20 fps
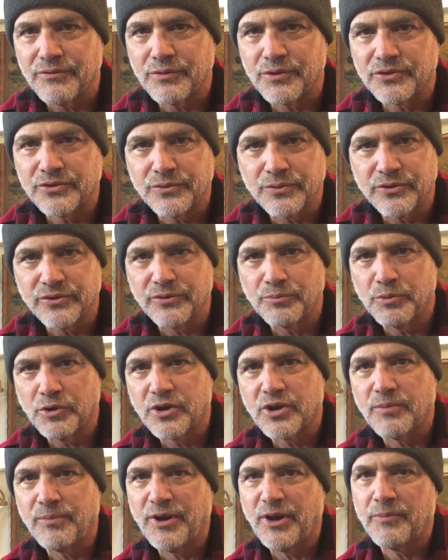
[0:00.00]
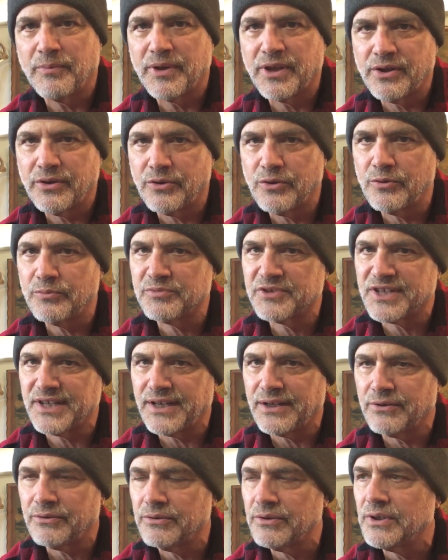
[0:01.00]
which was a book about my
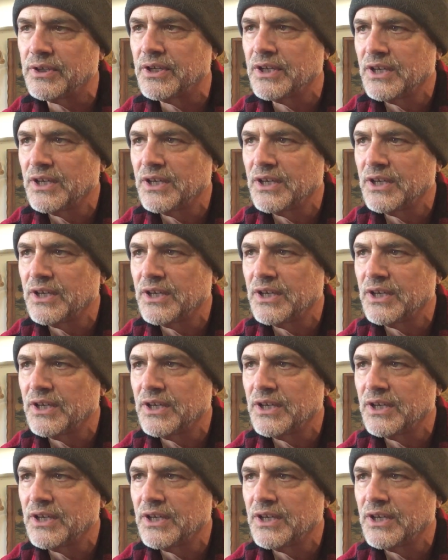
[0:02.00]
hometown.